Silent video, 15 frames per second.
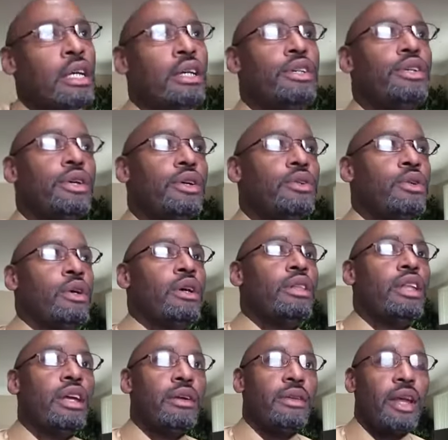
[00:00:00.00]
You know,
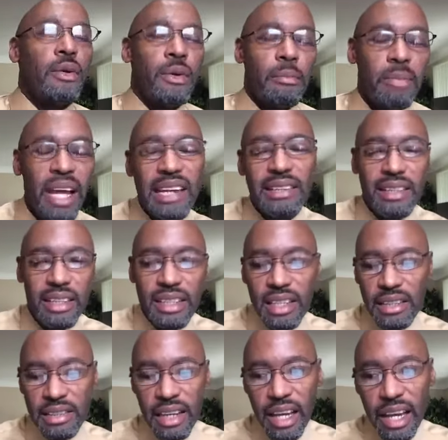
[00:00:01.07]
they, they were basically
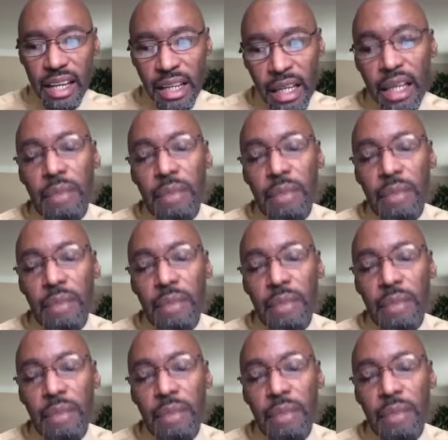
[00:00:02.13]
saying,